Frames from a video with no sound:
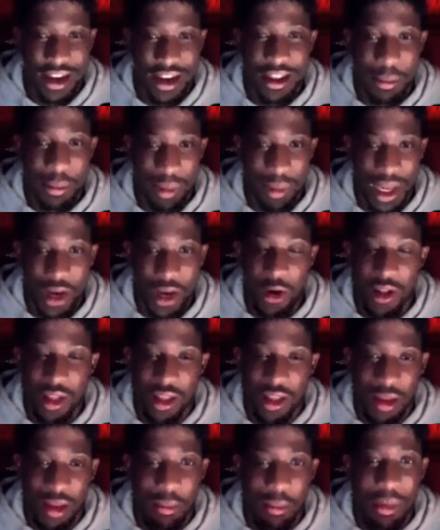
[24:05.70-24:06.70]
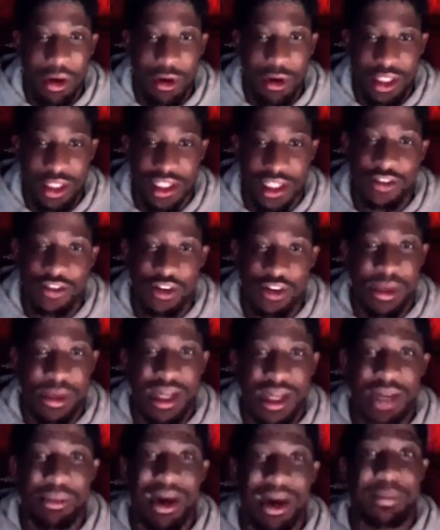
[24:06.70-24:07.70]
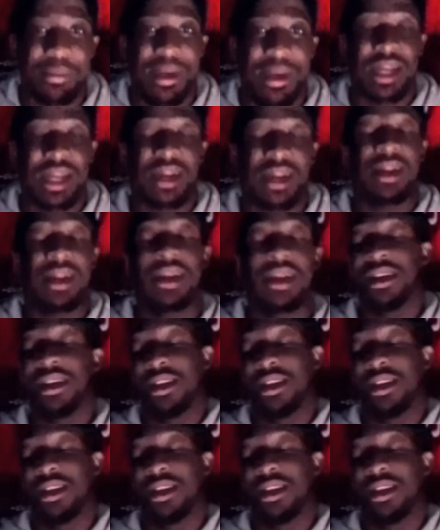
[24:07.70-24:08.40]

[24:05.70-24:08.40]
of the meat on the stick for me, in my opinion.